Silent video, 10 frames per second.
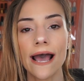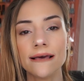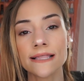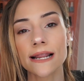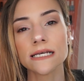
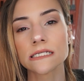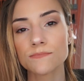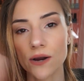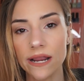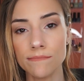And then I
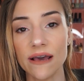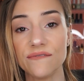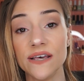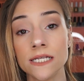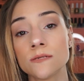sprayed my
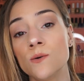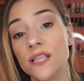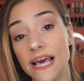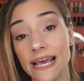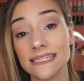face with
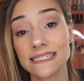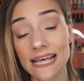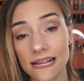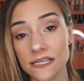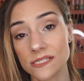a
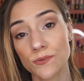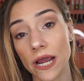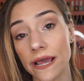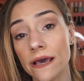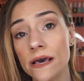setting
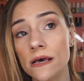spray.